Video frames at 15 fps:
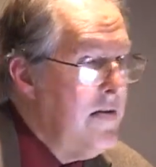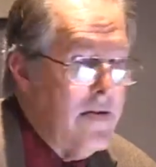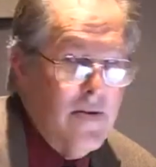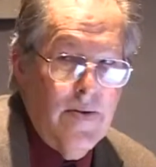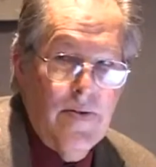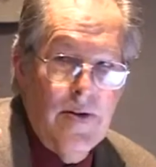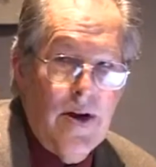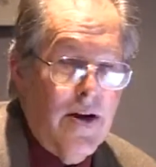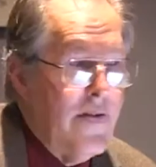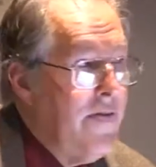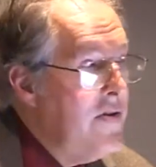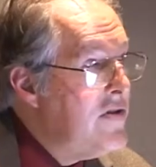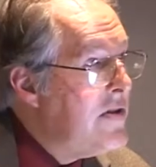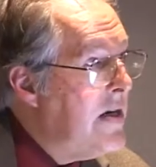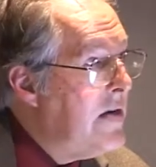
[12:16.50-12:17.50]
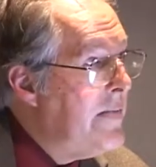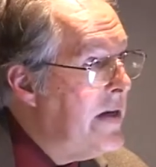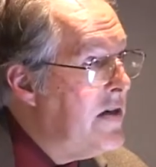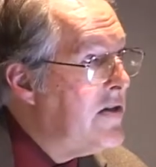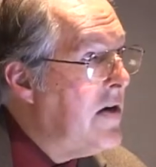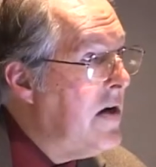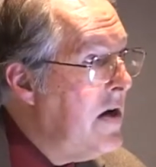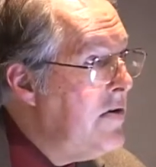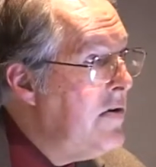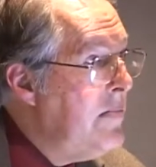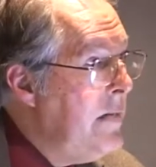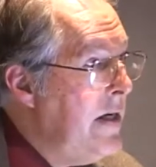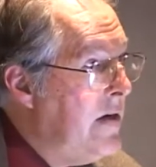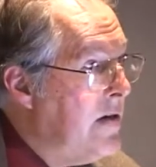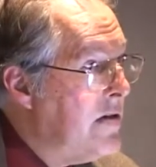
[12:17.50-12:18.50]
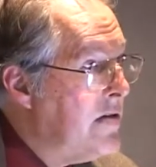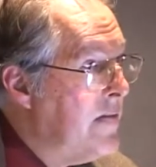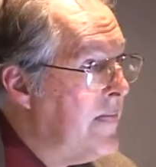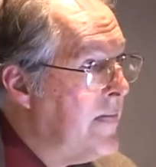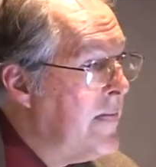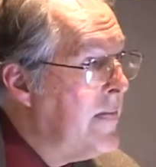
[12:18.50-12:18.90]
a few centimeters, 100 meters.